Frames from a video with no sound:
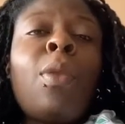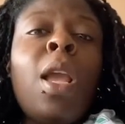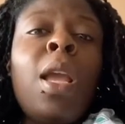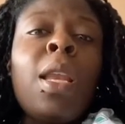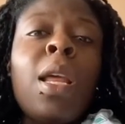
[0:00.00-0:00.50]

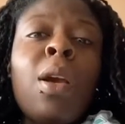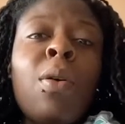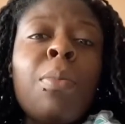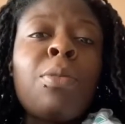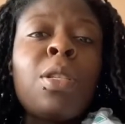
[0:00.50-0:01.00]
and now
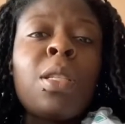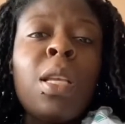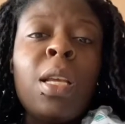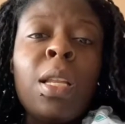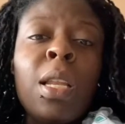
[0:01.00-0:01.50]
I'm just
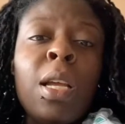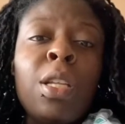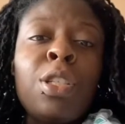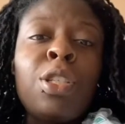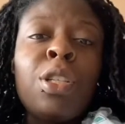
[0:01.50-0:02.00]
eating
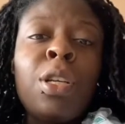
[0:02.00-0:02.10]
lunch.